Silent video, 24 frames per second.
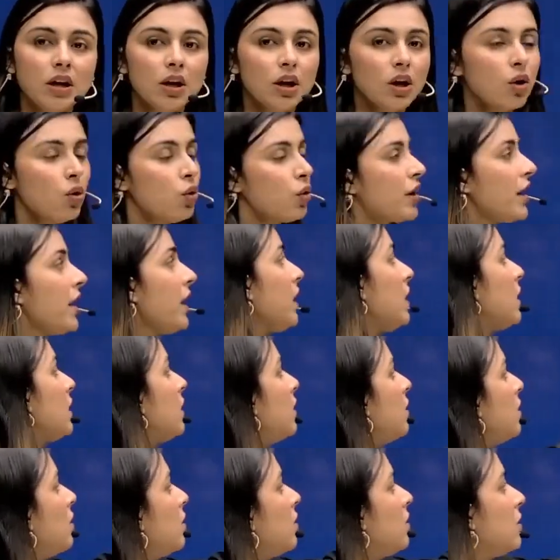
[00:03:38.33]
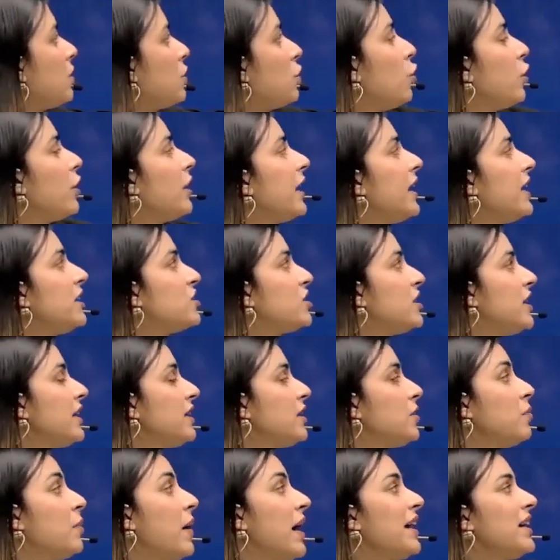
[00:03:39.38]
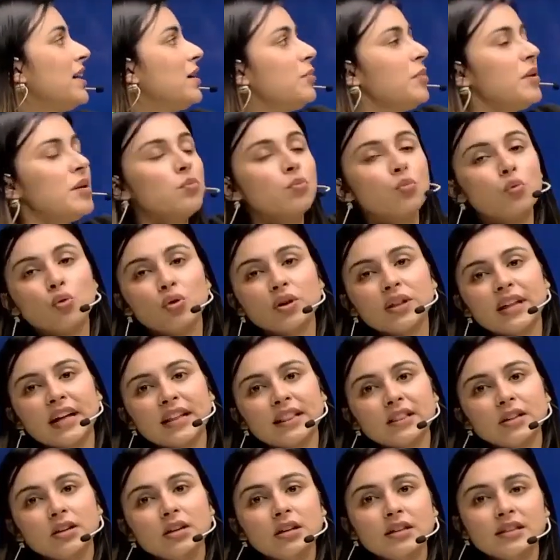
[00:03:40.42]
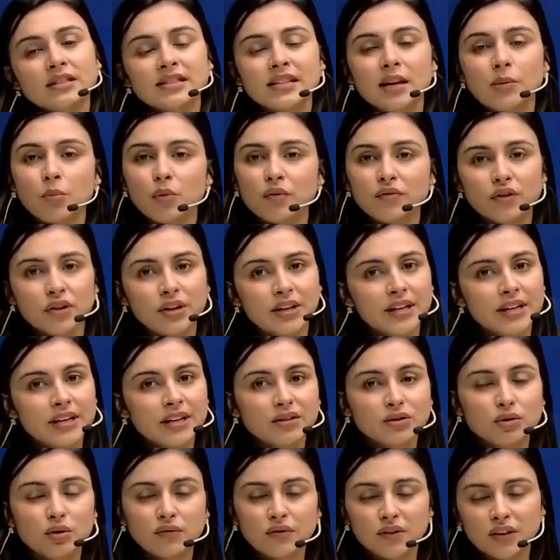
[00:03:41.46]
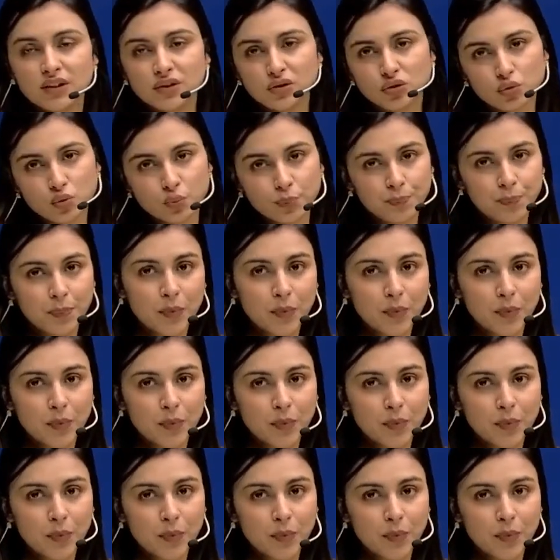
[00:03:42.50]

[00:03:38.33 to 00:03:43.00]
Okay, your edge length might be more than the sum of the radius of these two.